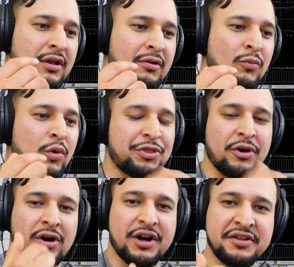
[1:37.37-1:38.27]
what the
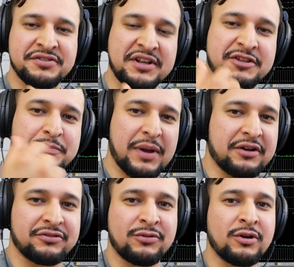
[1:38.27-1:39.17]
audience
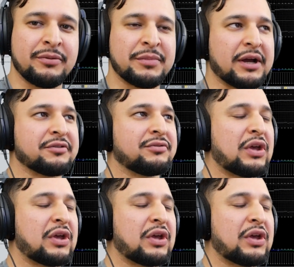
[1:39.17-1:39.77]
expects to come next.